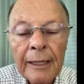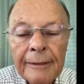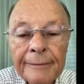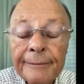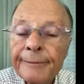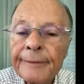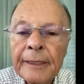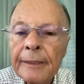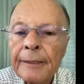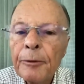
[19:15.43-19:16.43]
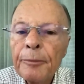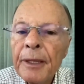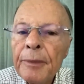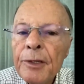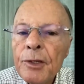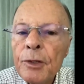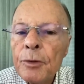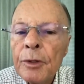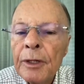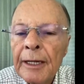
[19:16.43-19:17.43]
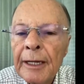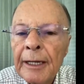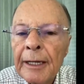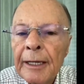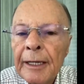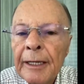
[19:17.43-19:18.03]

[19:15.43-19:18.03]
and me with her did